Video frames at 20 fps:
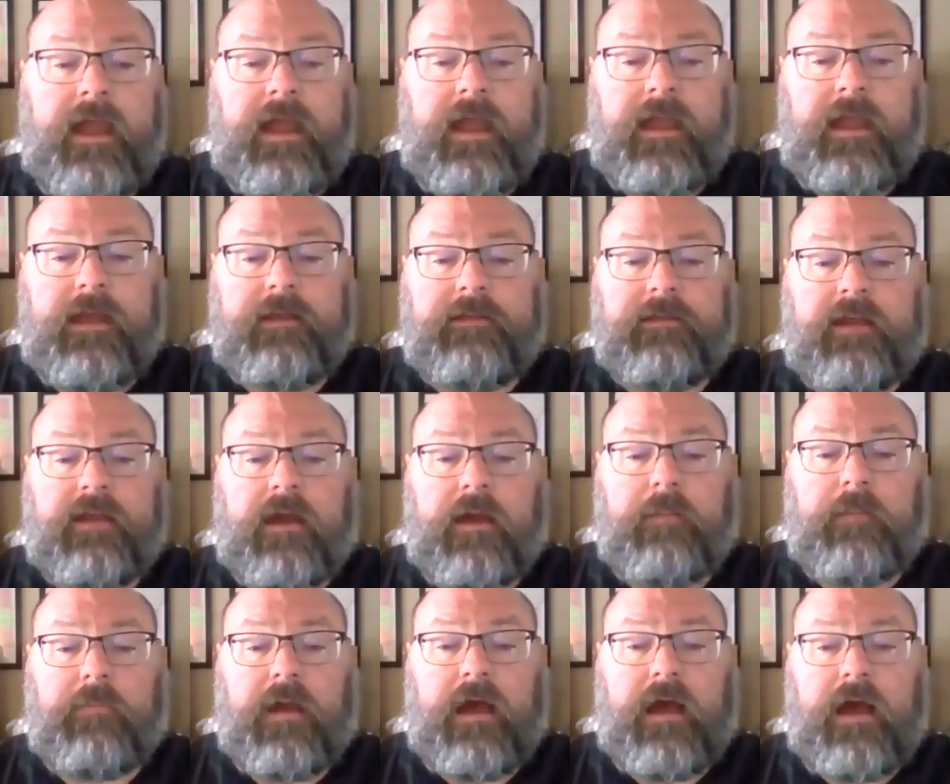And
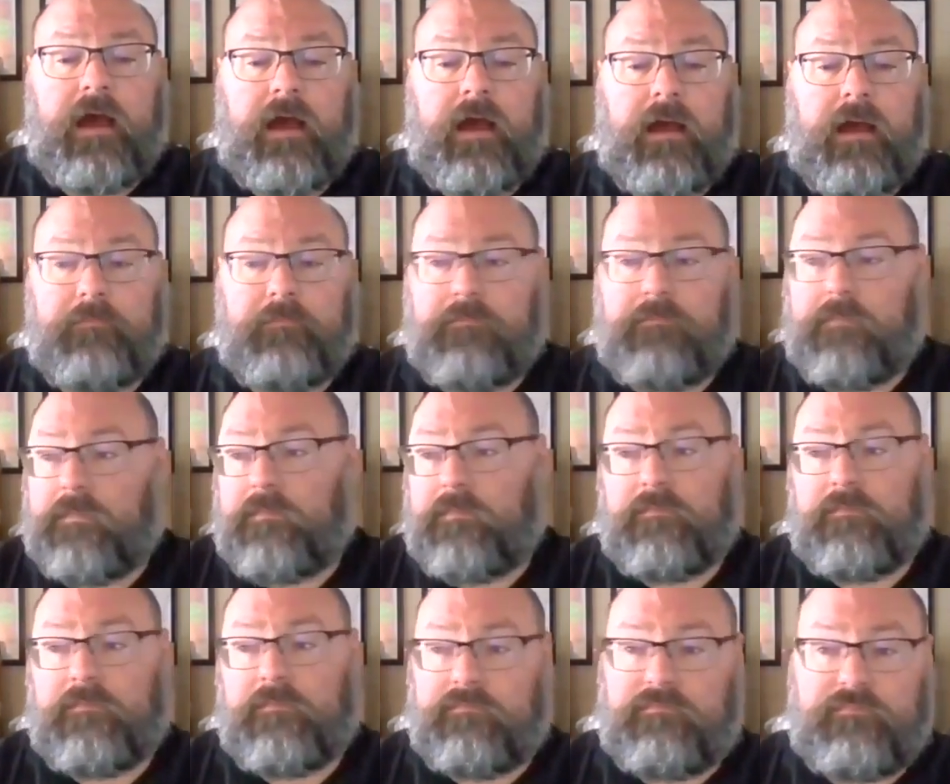
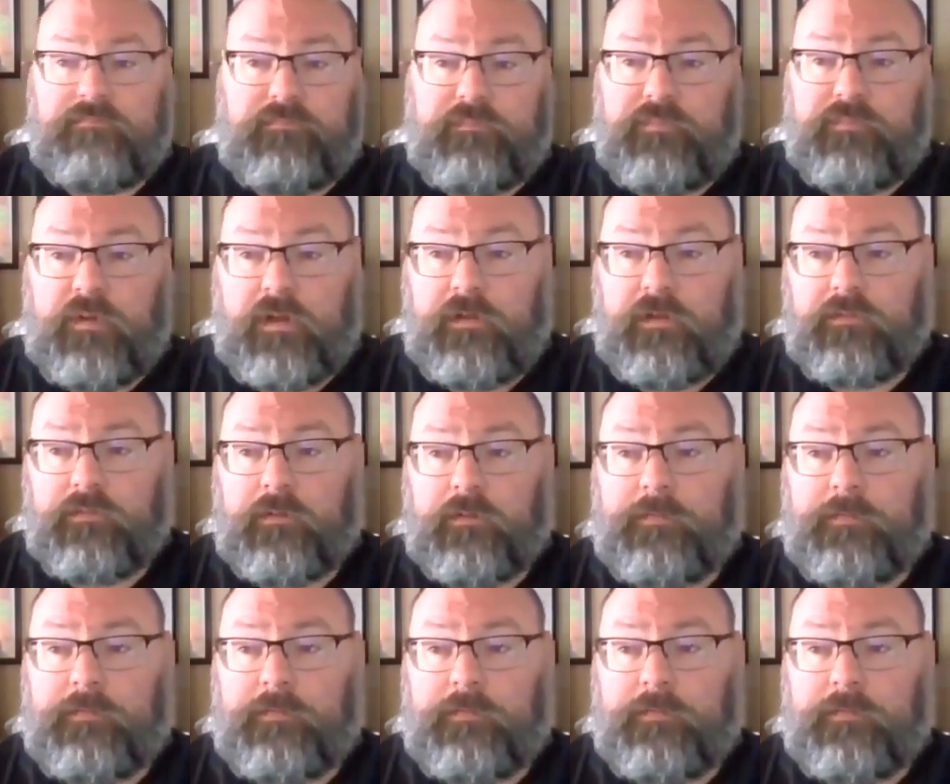the